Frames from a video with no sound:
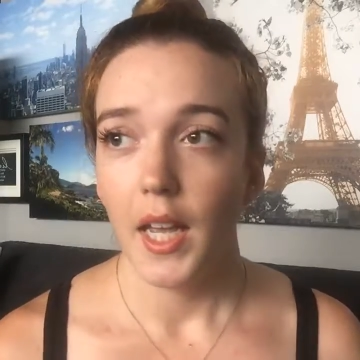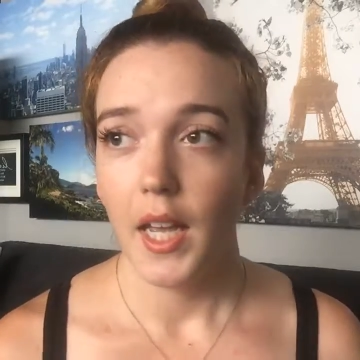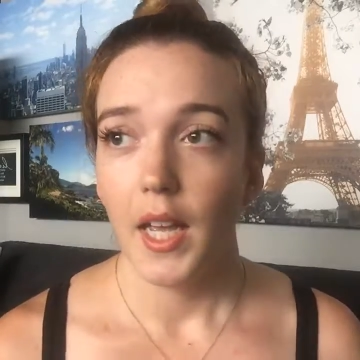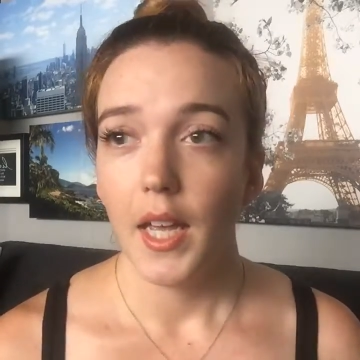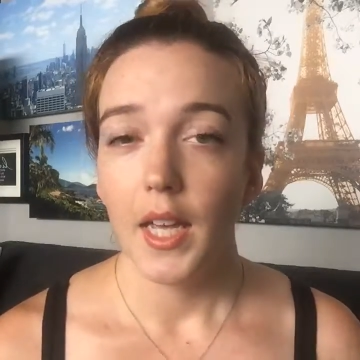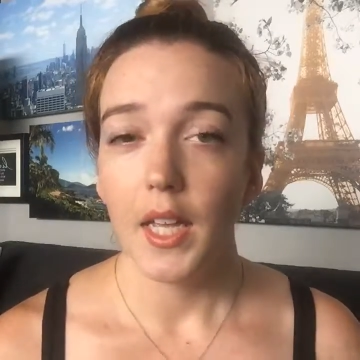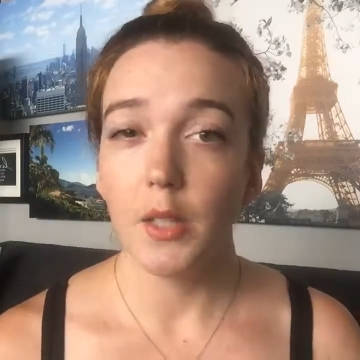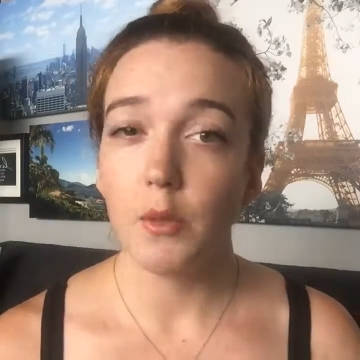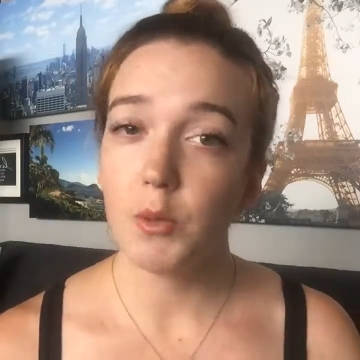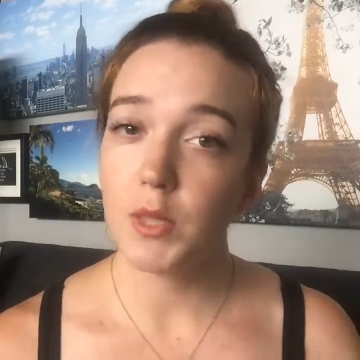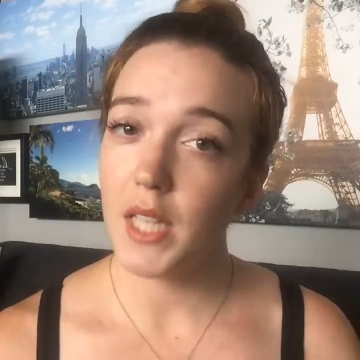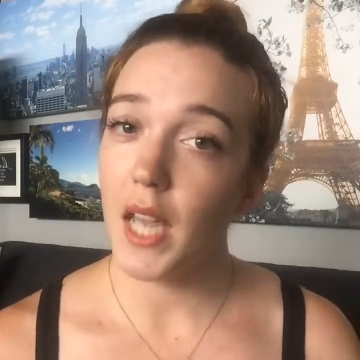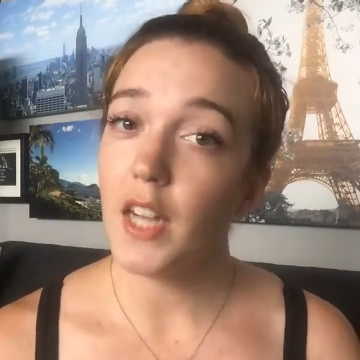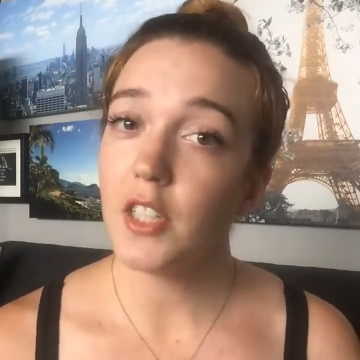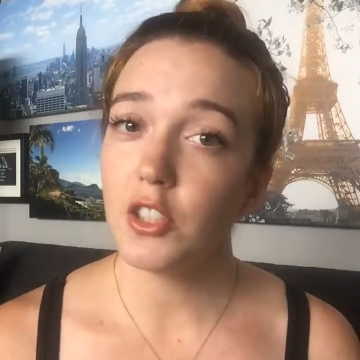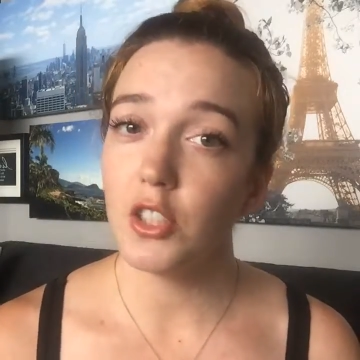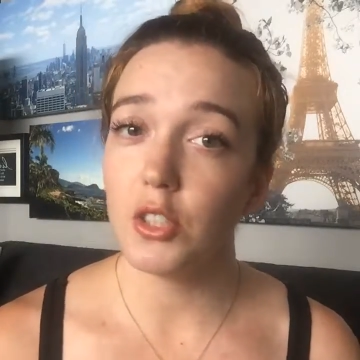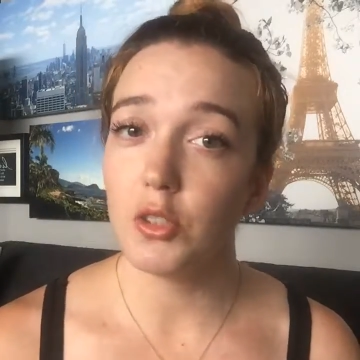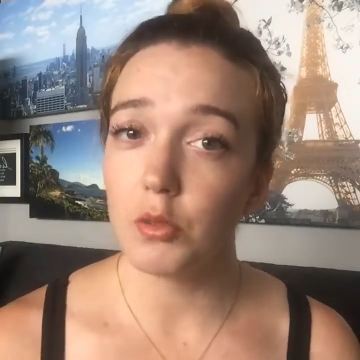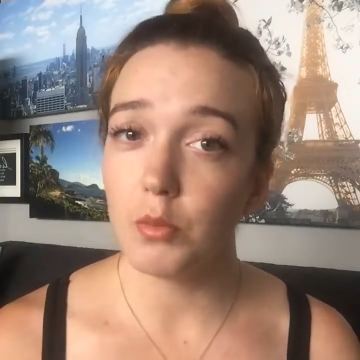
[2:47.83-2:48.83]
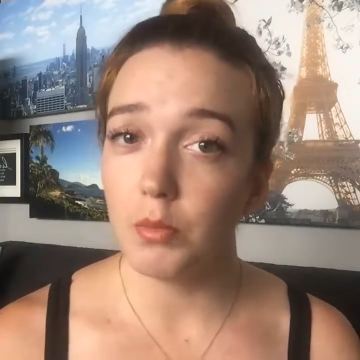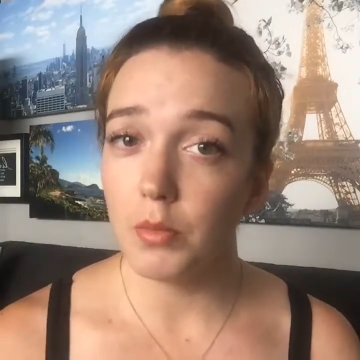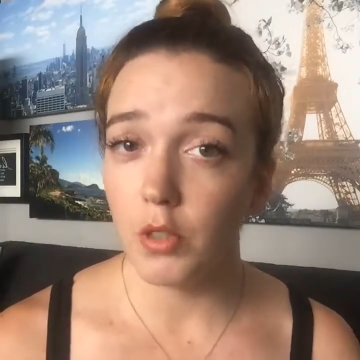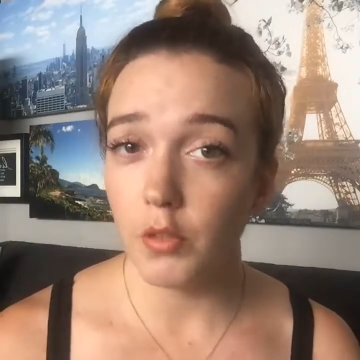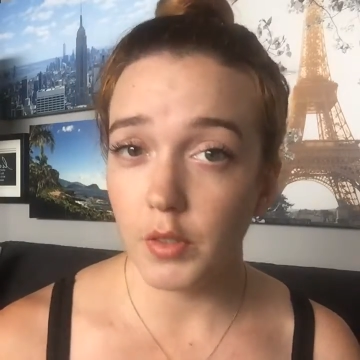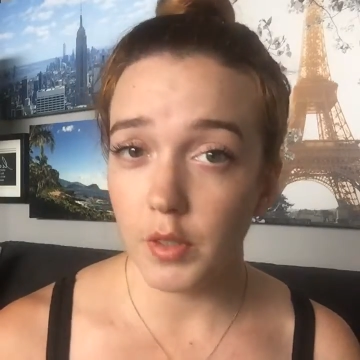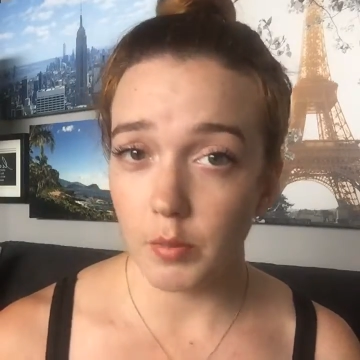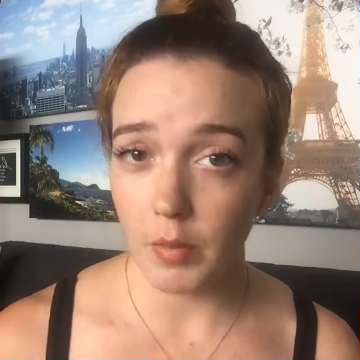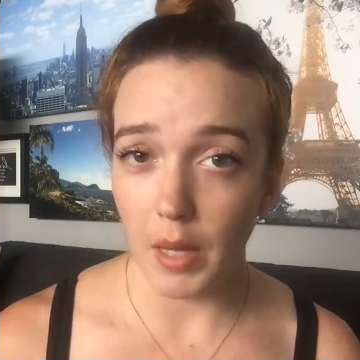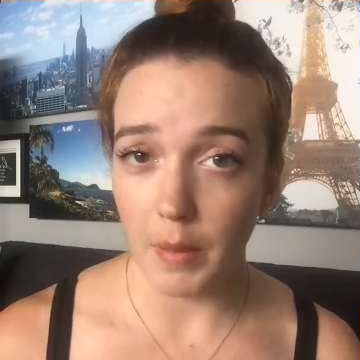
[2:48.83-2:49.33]
And it was actually through
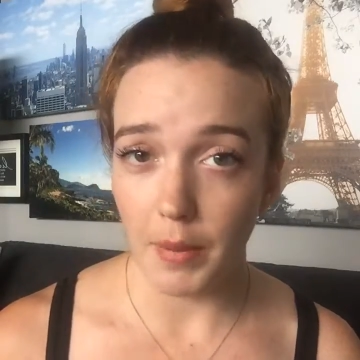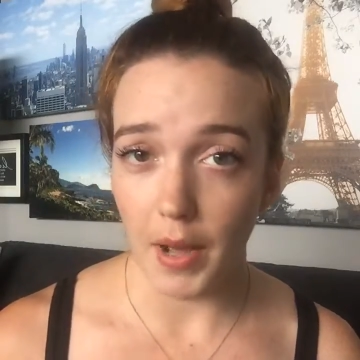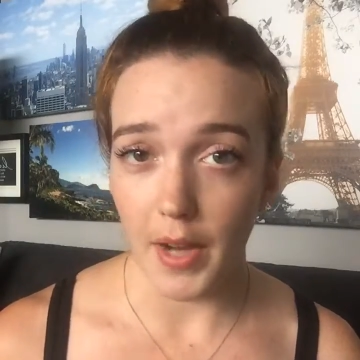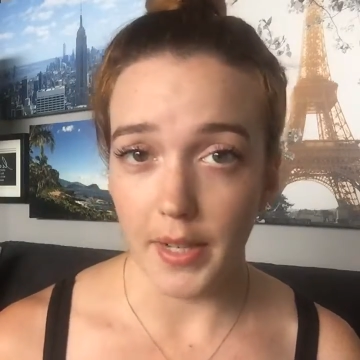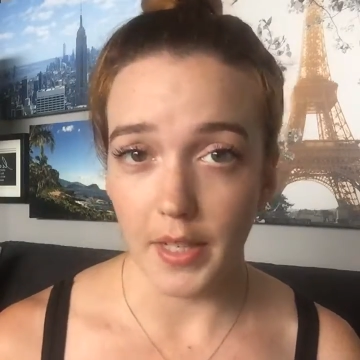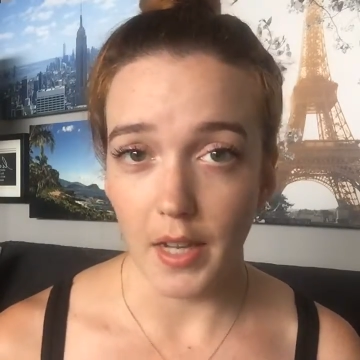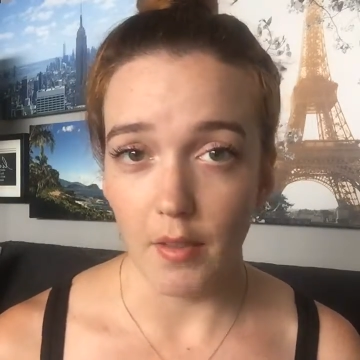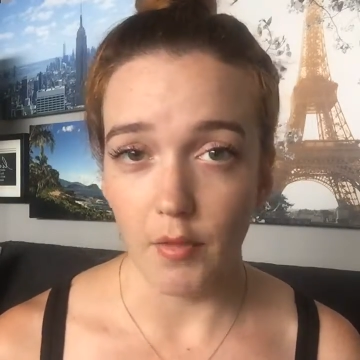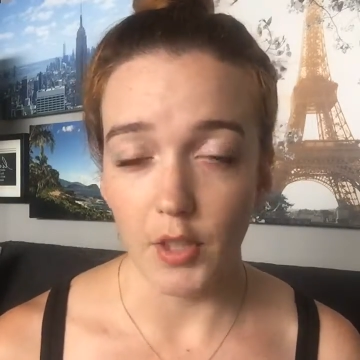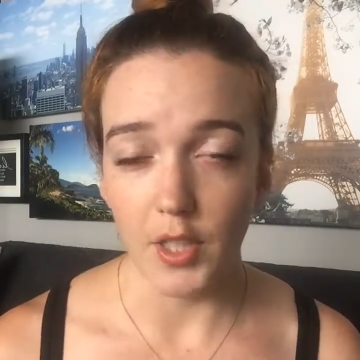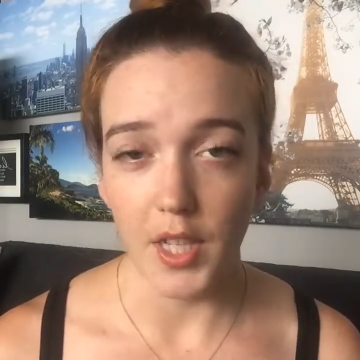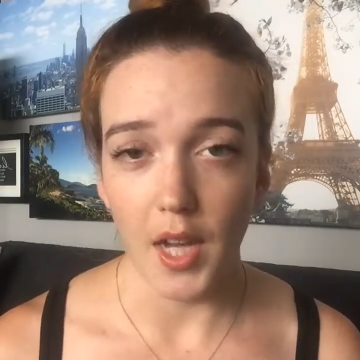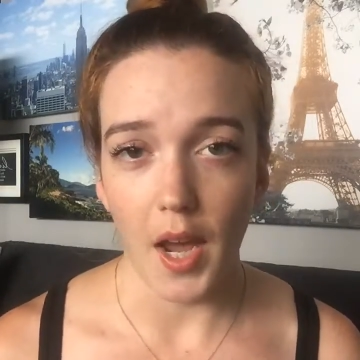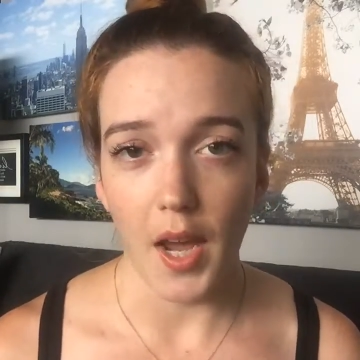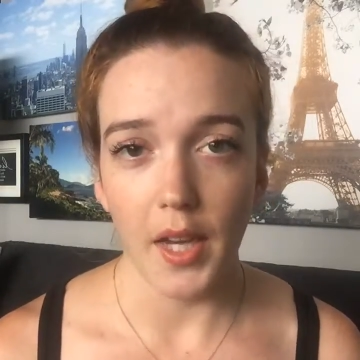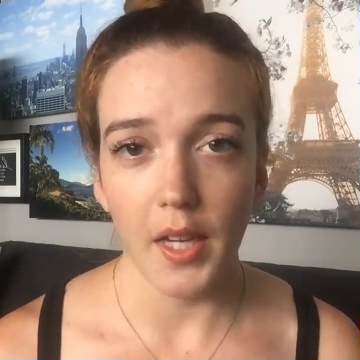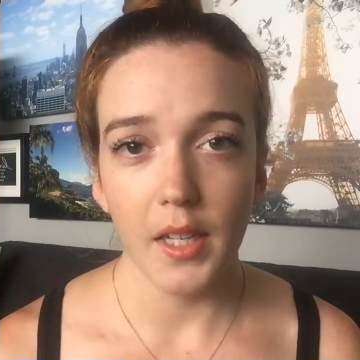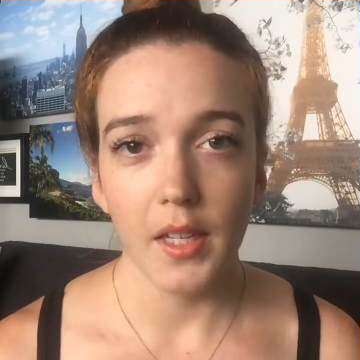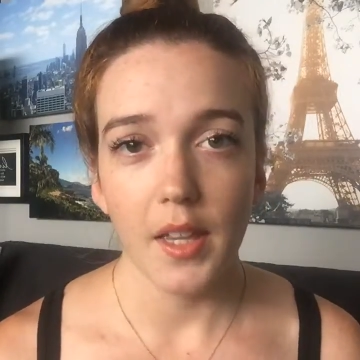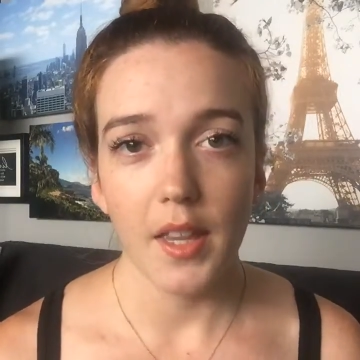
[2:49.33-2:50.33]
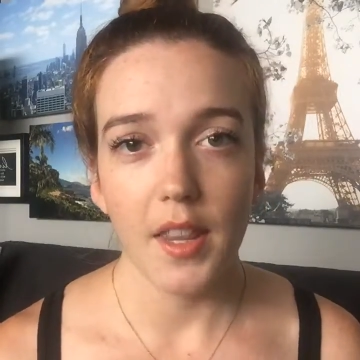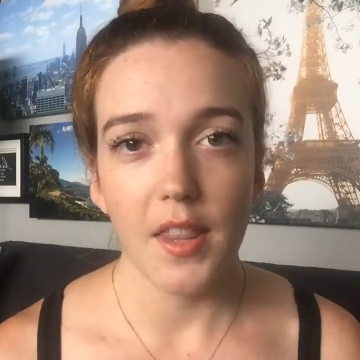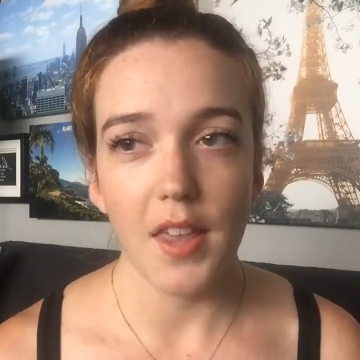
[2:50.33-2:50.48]
moving my body every day